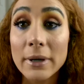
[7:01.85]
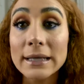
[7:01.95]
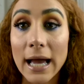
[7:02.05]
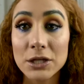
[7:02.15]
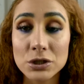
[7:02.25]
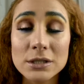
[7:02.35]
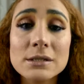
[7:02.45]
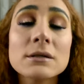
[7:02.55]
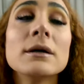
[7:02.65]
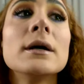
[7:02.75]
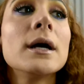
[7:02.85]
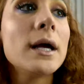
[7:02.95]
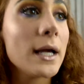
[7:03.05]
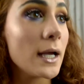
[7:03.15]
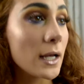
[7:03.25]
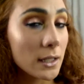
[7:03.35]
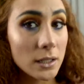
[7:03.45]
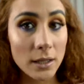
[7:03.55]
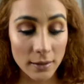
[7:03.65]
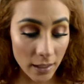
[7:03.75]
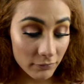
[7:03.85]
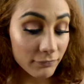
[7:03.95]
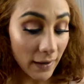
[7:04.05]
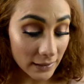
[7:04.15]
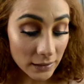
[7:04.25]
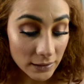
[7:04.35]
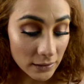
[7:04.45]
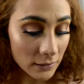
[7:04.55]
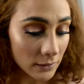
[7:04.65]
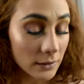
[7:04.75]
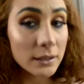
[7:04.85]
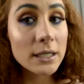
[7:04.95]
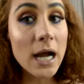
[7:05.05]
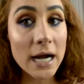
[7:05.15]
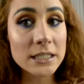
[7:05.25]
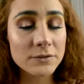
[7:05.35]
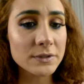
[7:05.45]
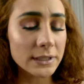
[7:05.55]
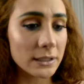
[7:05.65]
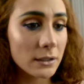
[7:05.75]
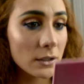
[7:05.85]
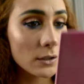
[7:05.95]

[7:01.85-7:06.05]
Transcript: my lashes, I finally kind of did it.